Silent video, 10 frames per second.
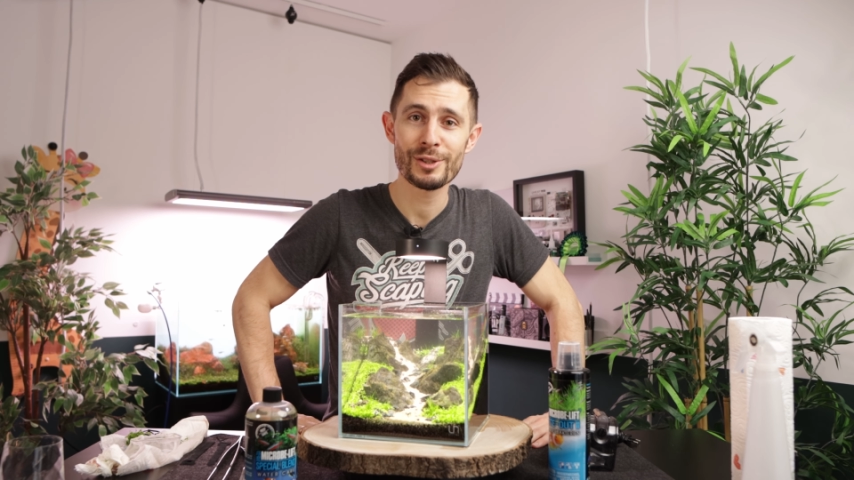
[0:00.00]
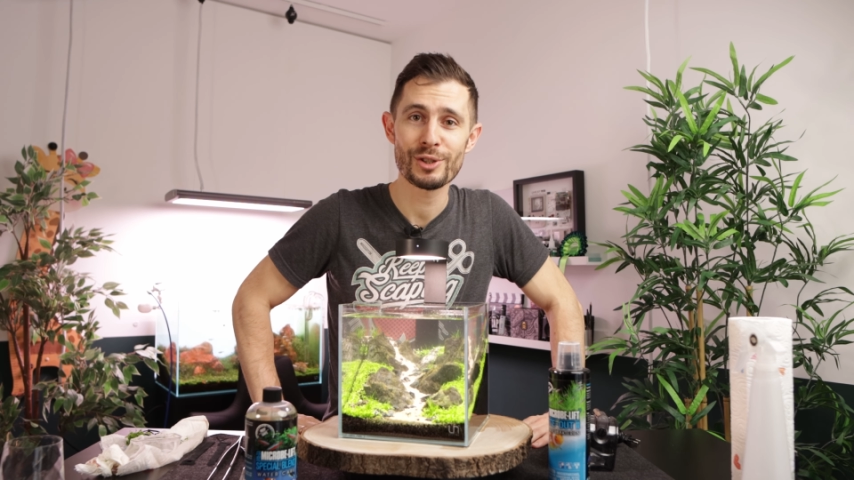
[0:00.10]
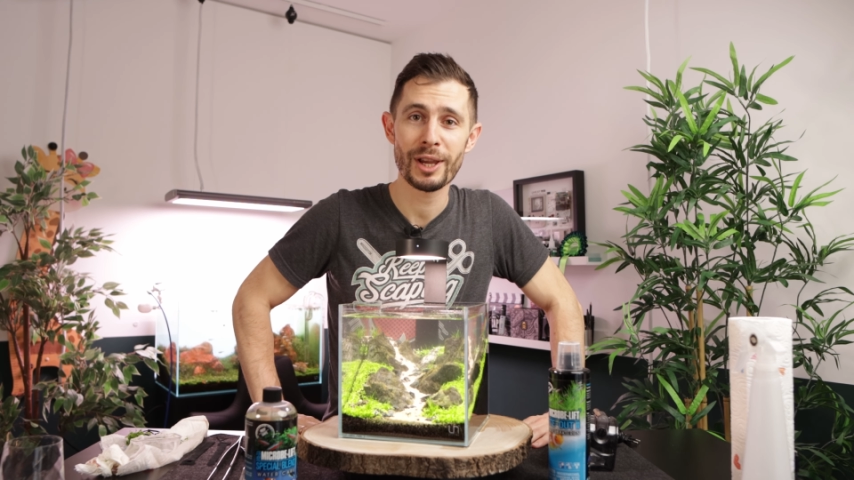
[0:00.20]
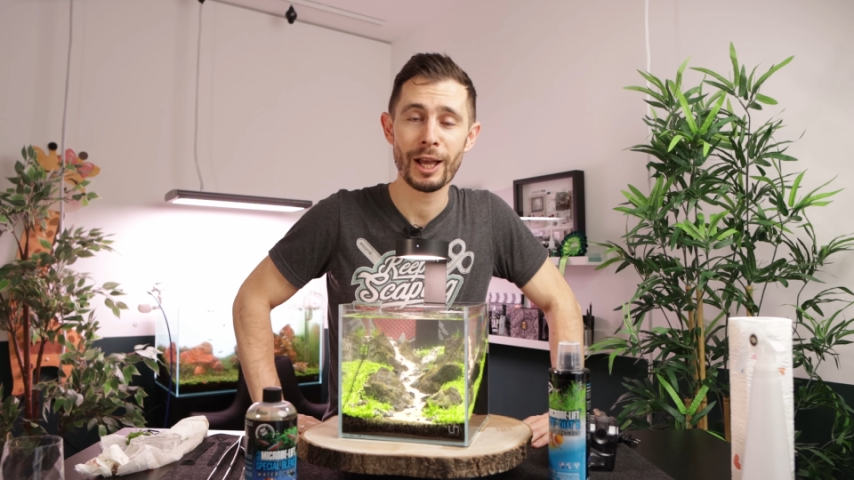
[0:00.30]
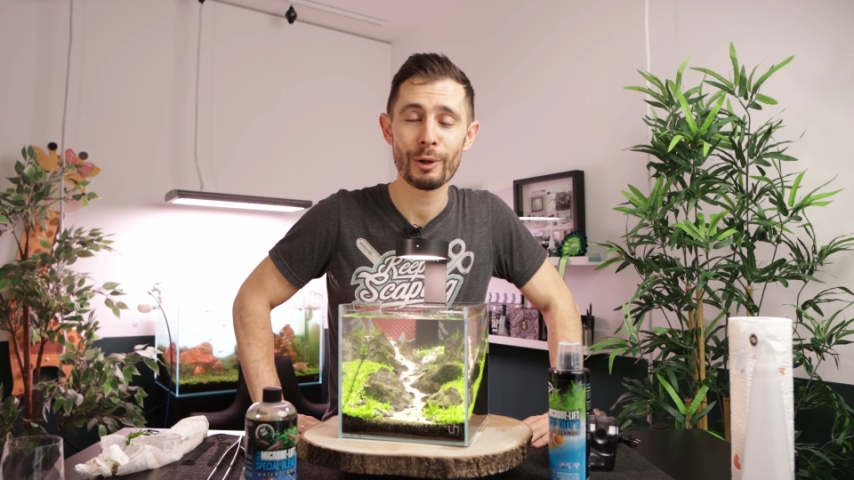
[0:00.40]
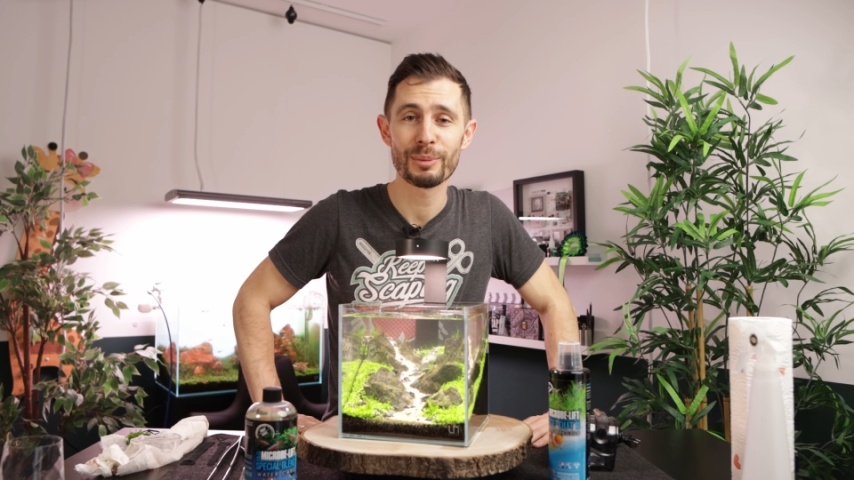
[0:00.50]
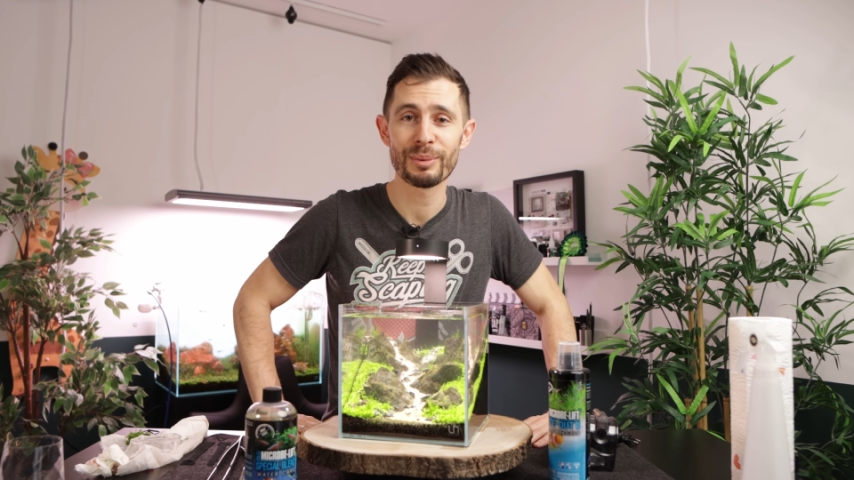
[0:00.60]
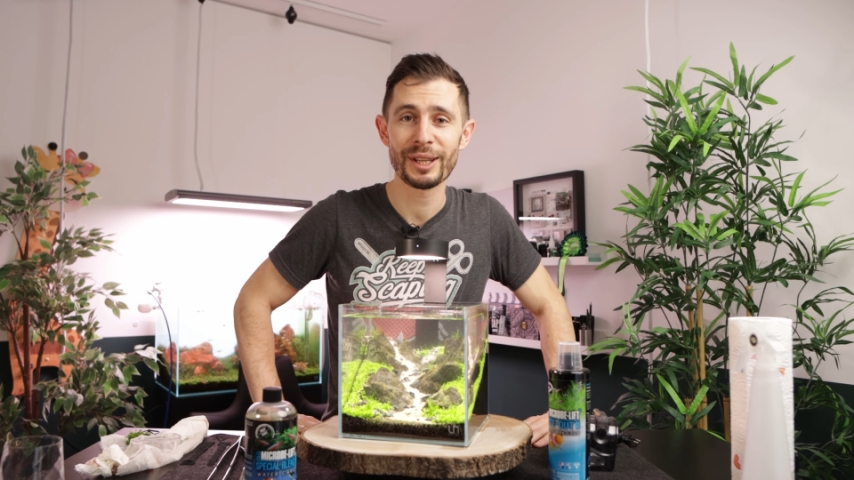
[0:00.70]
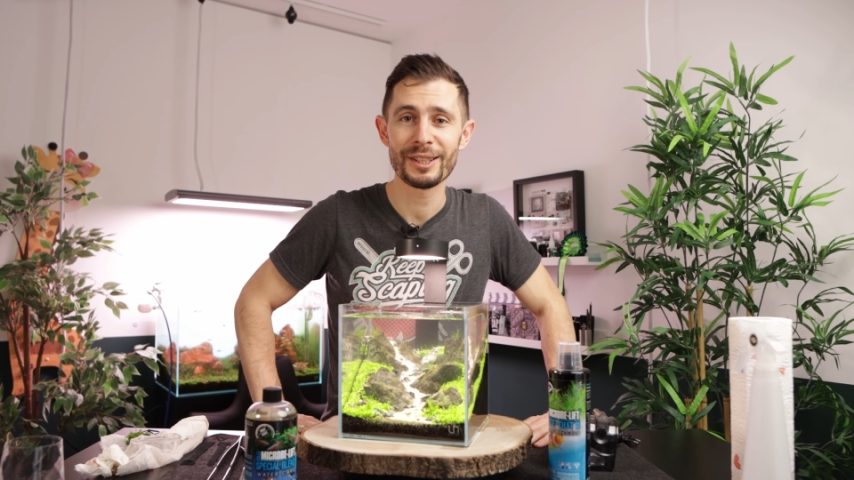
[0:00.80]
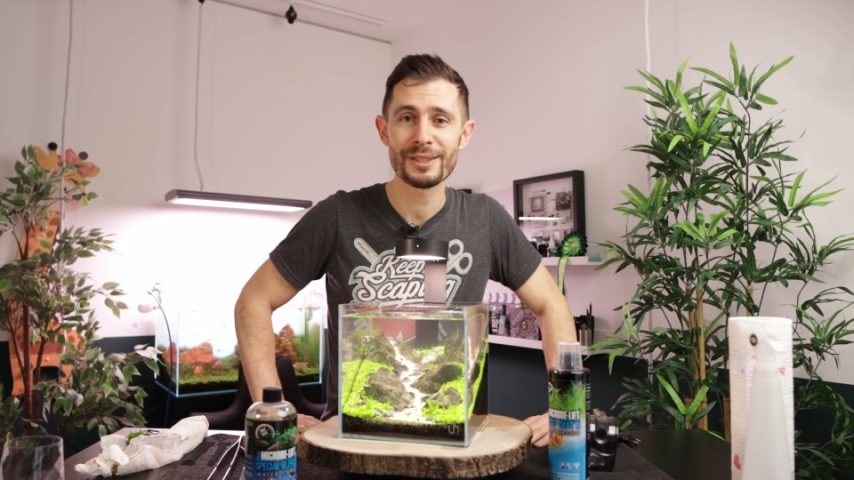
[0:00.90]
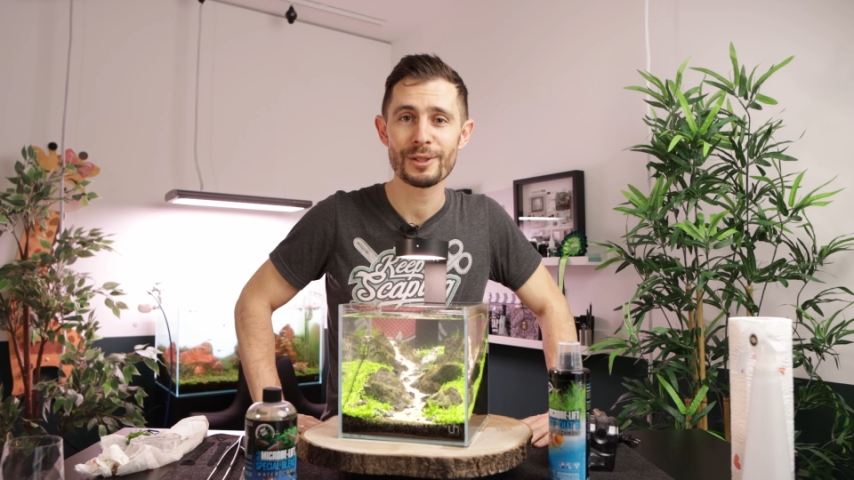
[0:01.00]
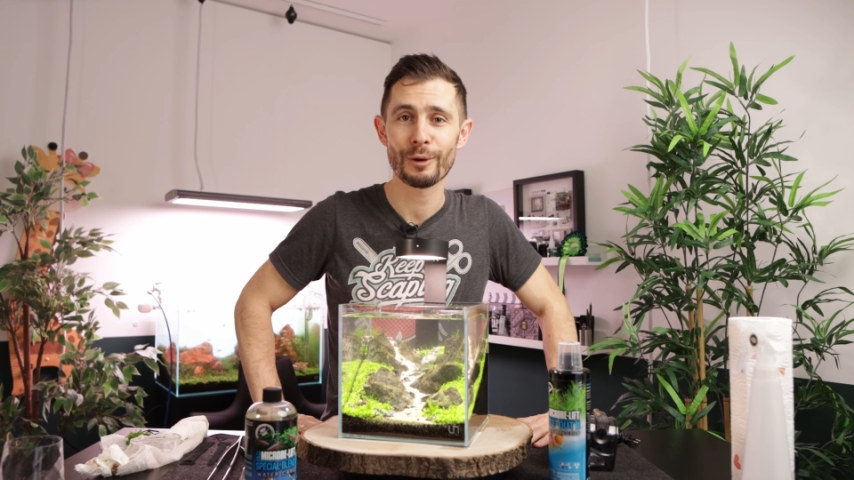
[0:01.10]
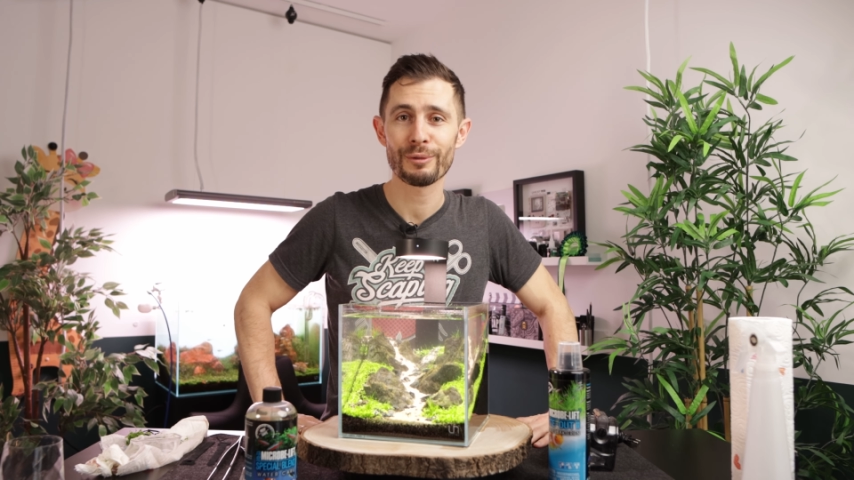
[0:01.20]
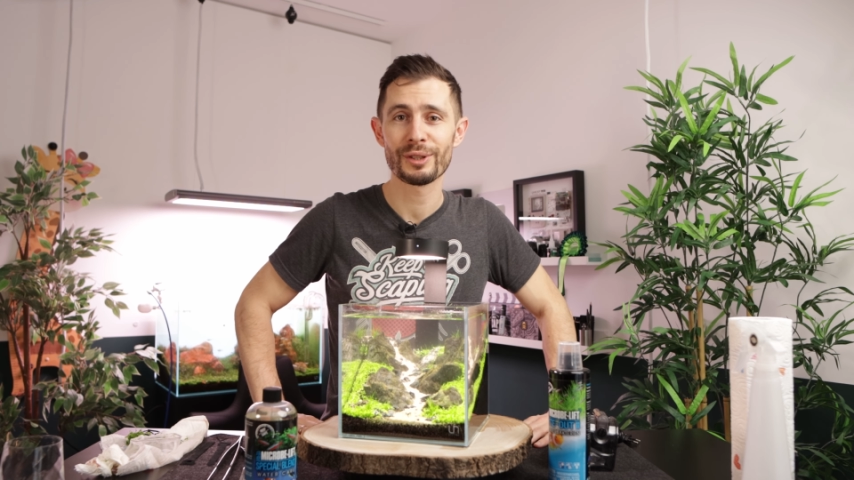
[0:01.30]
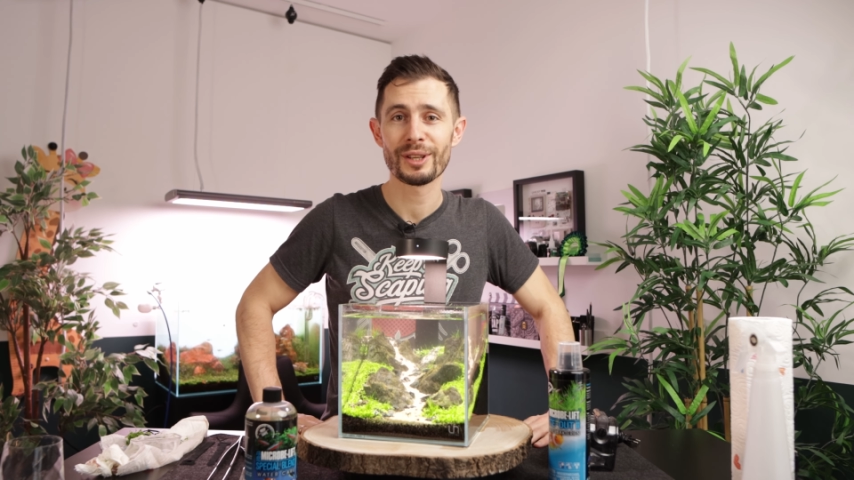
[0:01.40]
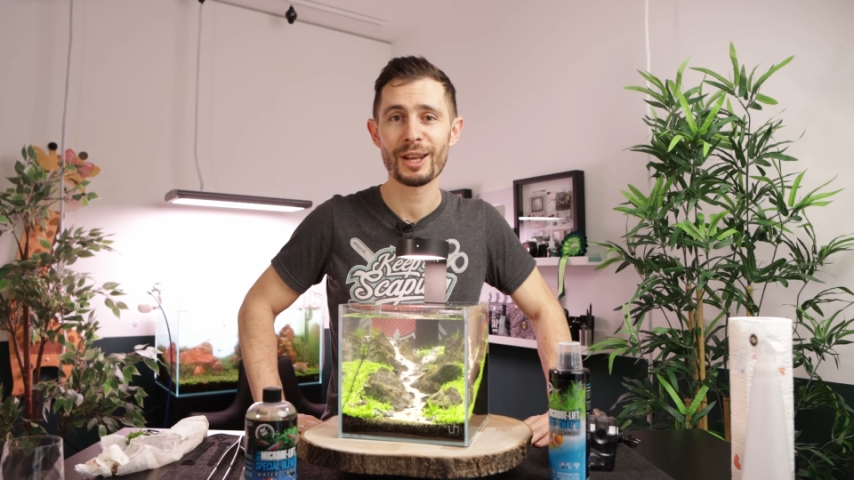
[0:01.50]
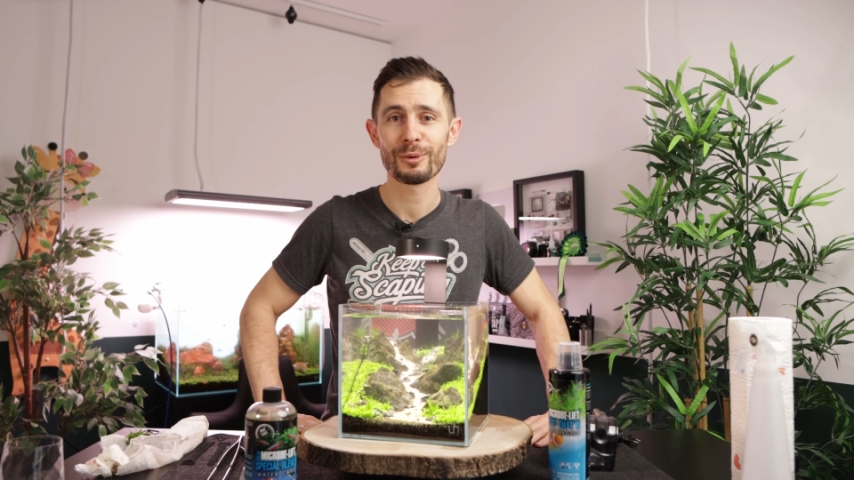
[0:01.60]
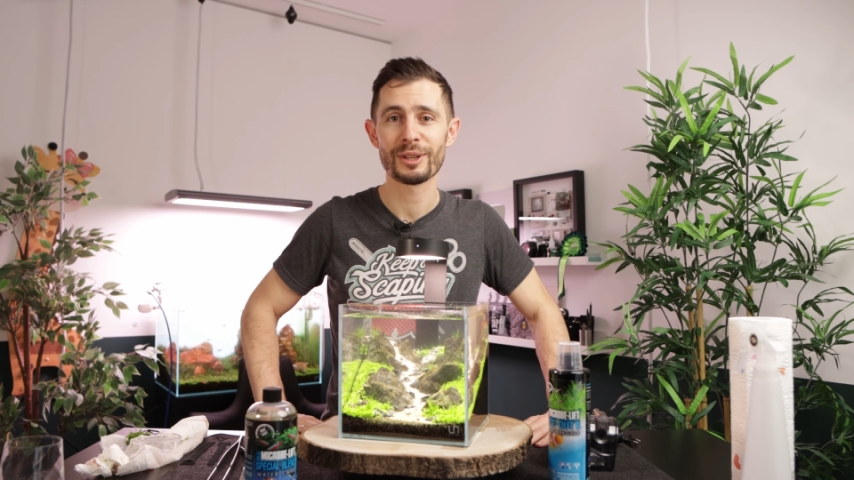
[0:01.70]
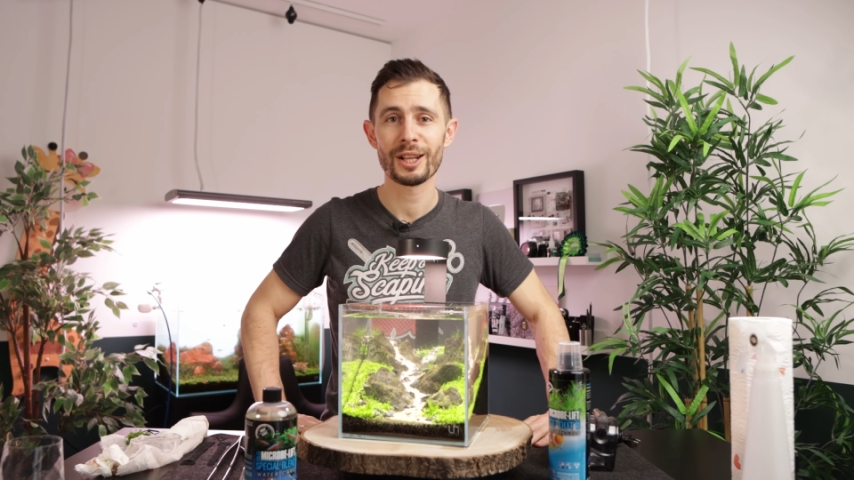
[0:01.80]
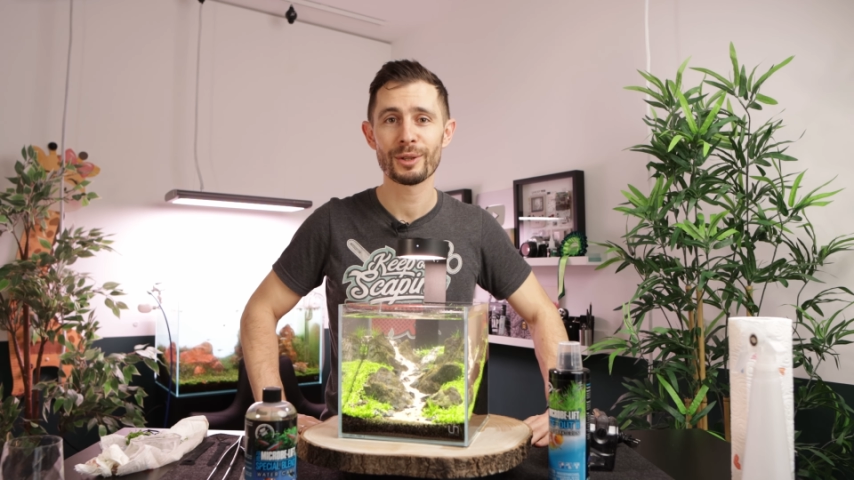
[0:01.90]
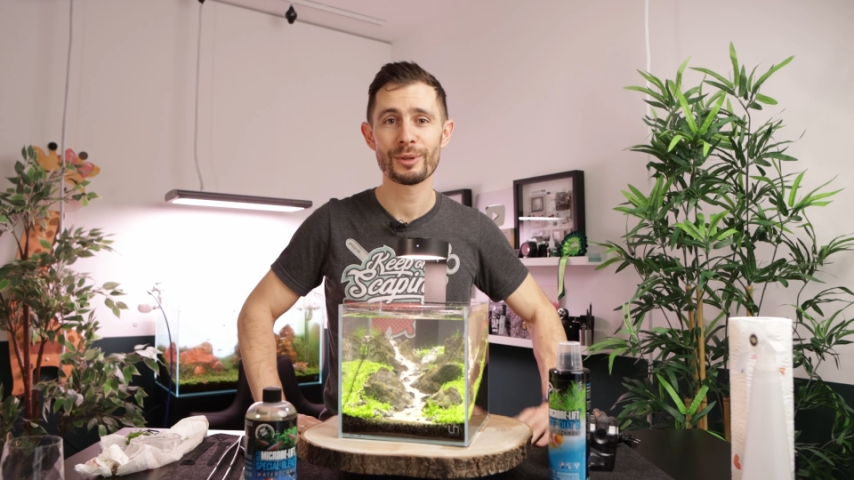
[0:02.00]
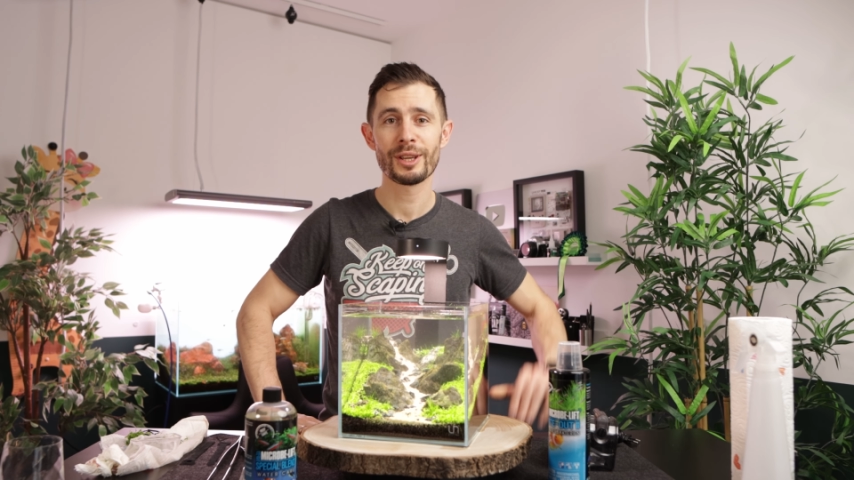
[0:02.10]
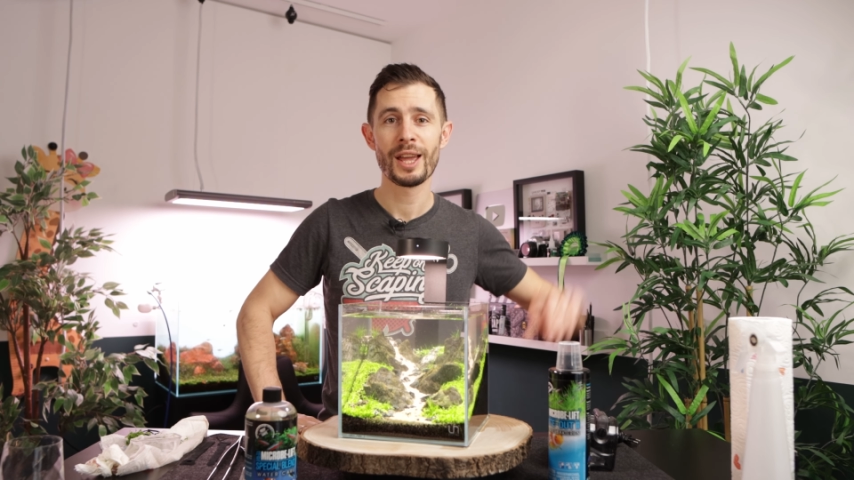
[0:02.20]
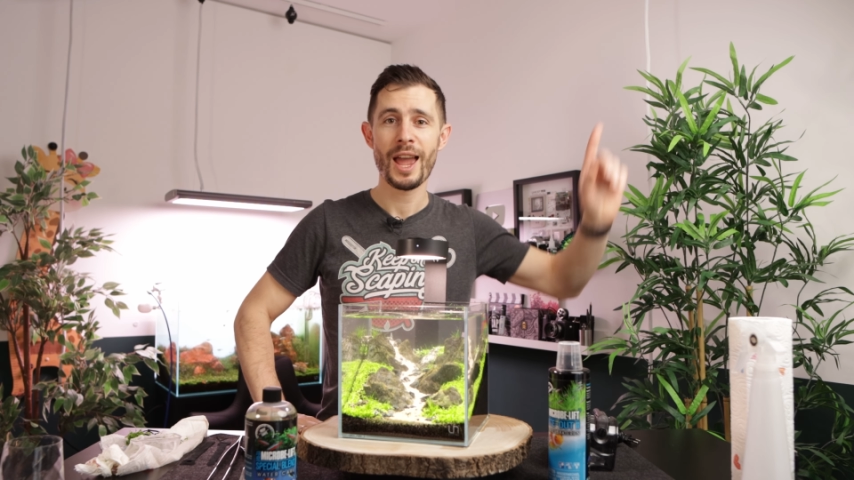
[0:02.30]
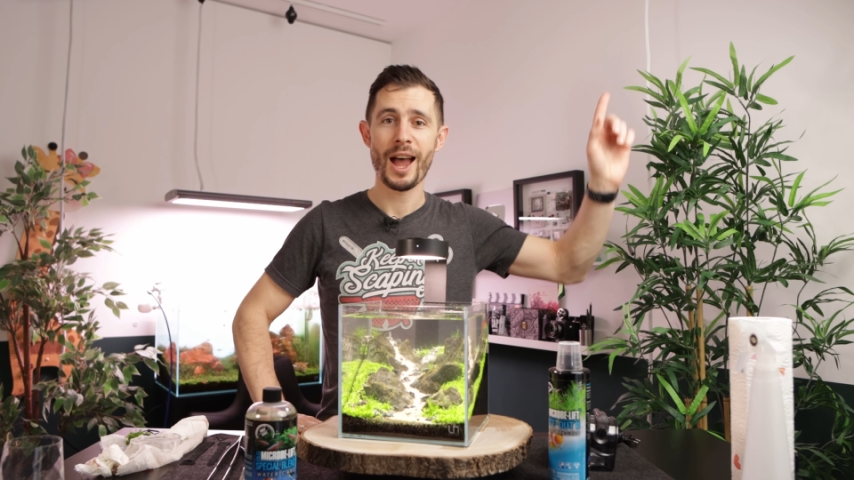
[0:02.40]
check out the playlist of the Nano Gallery